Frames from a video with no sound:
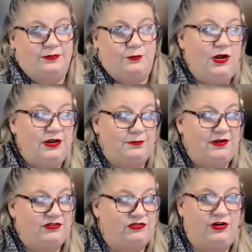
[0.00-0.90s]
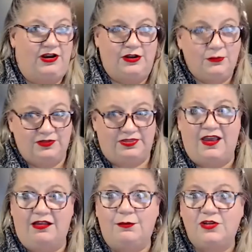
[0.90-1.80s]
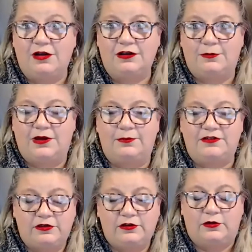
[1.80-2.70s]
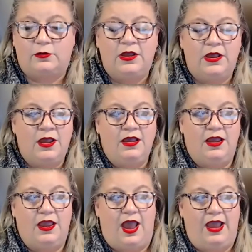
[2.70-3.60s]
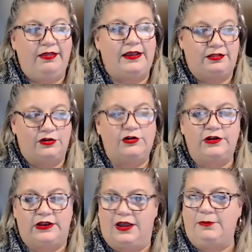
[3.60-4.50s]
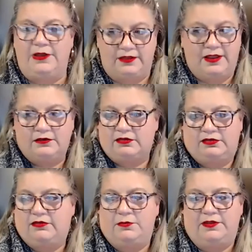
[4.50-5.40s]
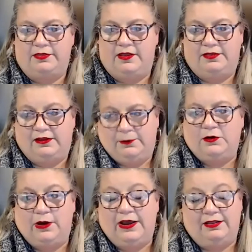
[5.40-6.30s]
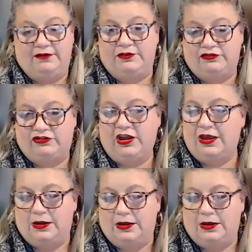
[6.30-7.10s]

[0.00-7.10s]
One, it makes sure I know what the hell I'm talking about. But two, I like learning. I mean, that's something that's part of why I love this job.